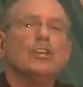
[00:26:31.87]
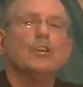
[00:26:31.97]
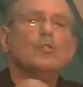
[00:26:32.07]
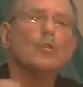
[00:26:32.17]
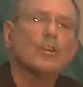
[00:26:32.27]

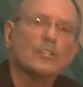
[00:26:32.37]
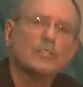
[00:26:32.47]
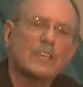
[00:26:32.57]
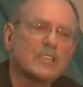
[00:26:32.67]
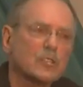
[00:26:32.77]
you're going
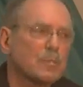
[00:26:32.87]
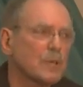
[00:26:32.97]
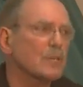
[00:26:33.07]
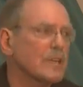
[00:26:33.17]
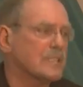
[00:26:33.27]
to
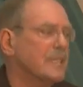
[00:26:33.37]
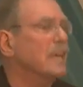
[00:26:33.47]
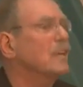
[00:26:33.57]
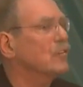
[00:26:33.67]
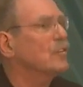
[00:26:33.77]
experience
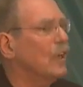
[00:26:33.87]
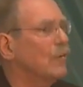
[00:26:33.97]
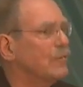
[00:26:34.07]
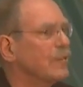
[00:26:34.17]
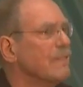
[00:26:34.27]
that
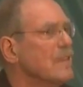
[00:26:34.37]
yourself.